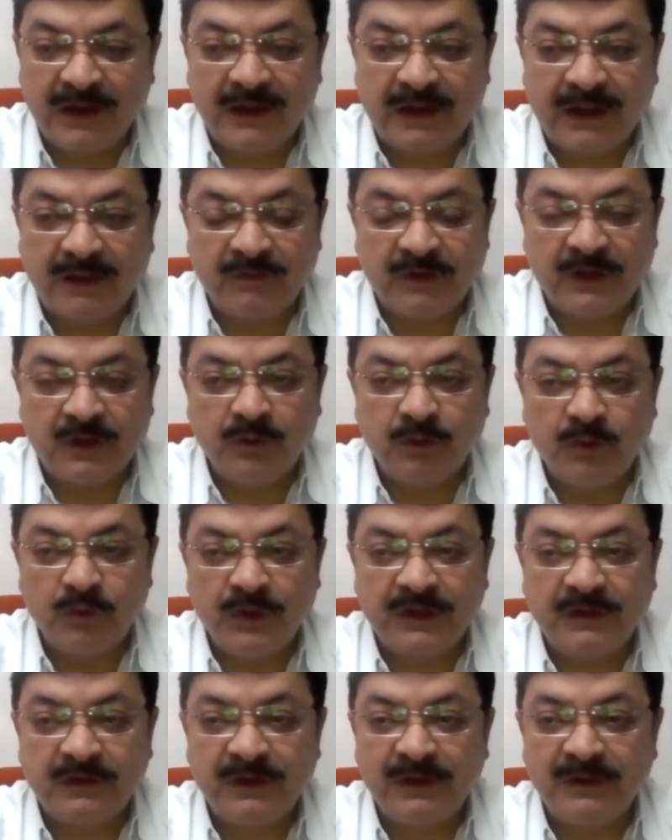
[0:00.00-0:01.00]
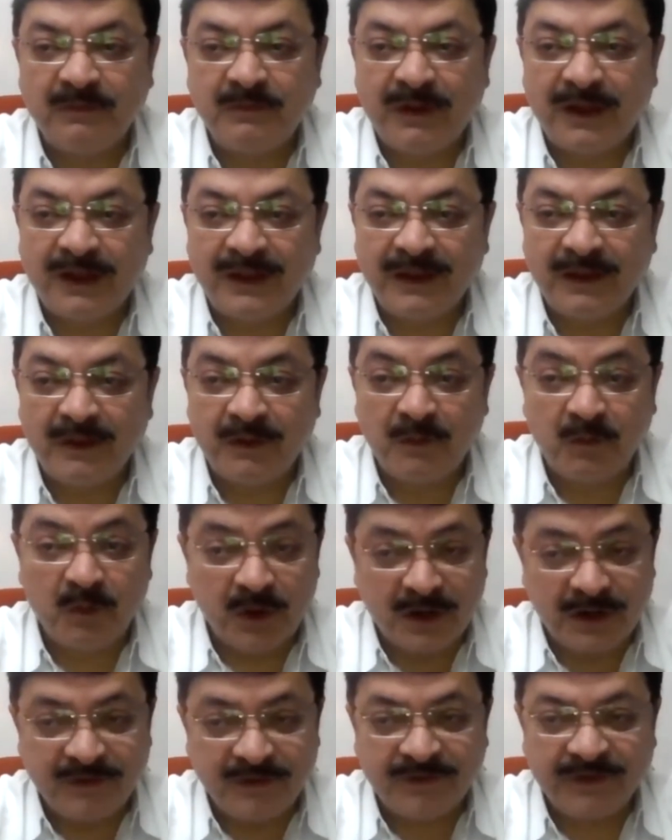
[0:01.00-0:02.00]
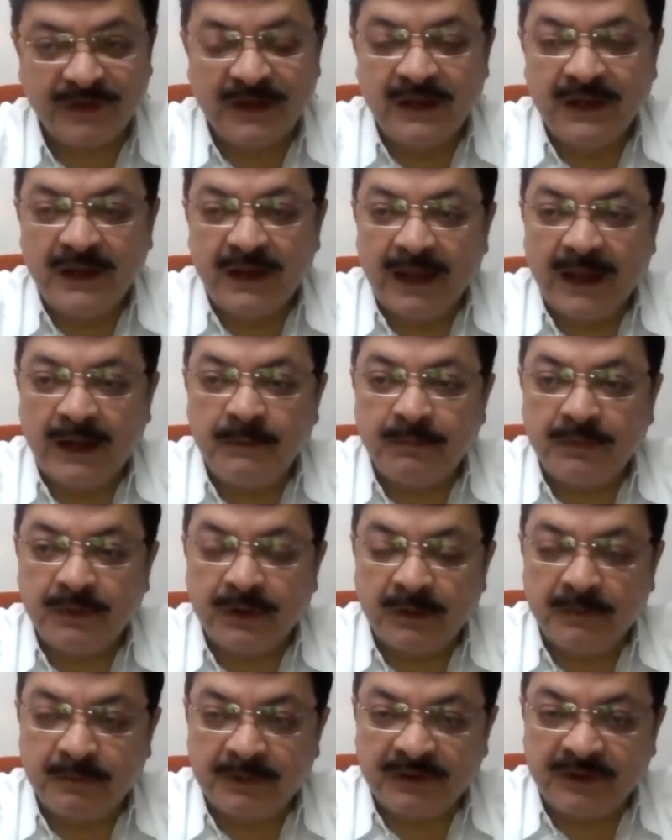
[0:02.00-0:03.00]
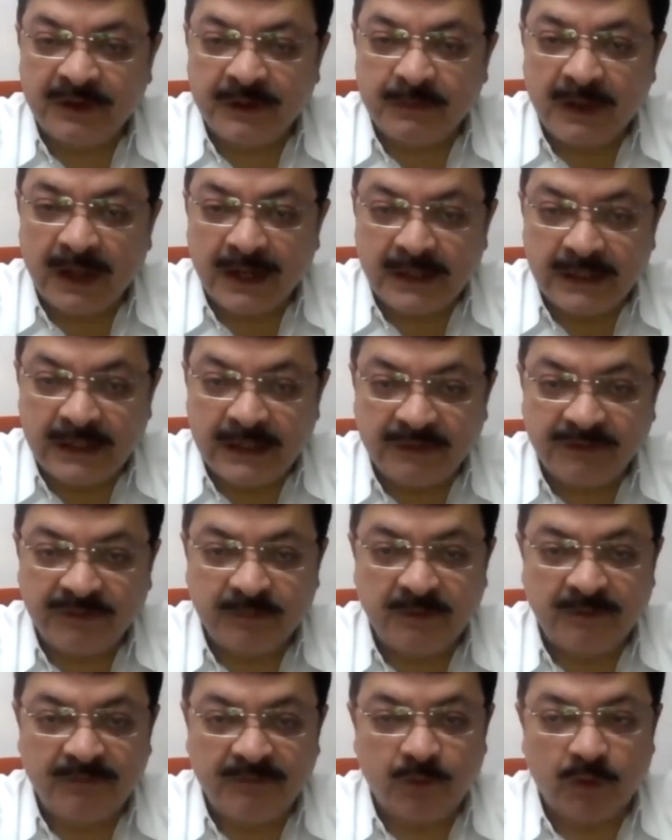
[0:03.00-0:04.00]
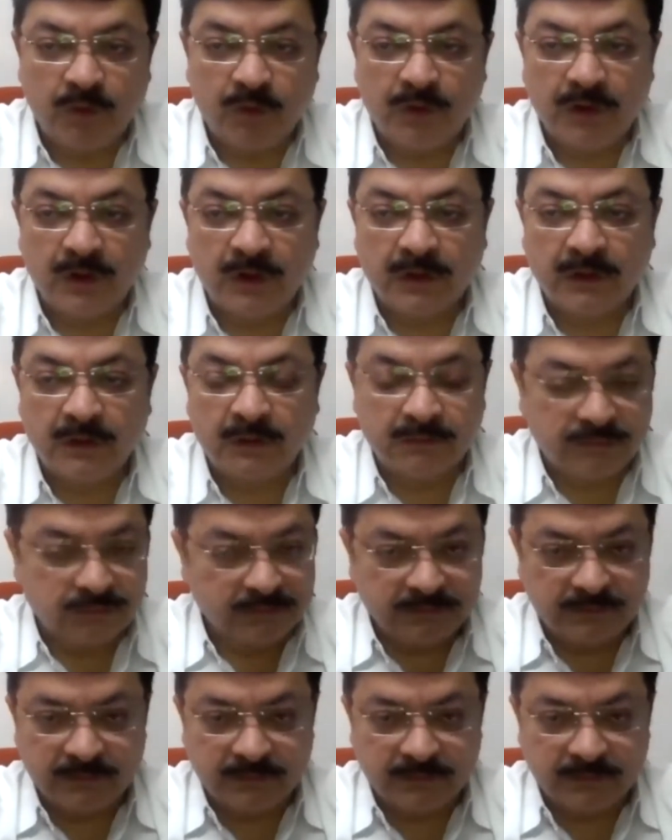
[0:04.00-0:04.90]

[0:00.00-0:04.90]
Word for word: And I will do it in my uh, words and pre present my ideas before